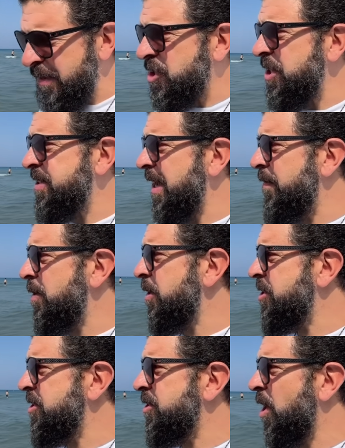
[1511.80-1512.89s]
G7,
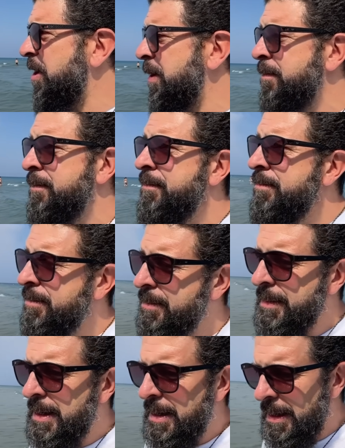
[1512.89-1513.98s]
which has started.
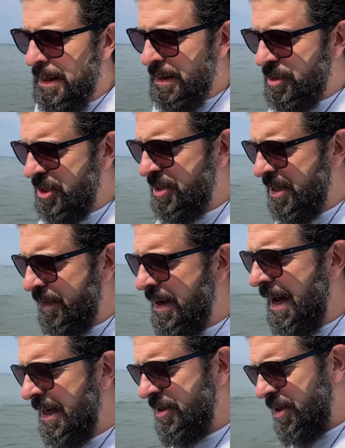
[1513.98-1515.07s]
The G7
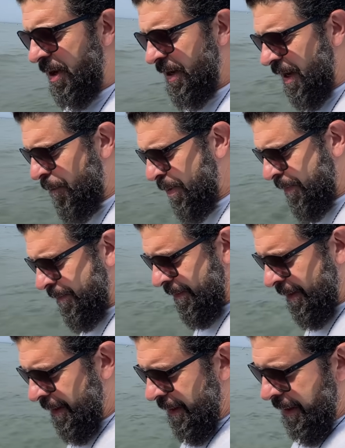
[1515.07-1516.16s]
has started up.
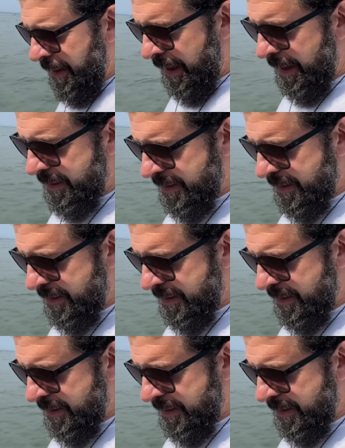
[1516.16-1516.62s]
And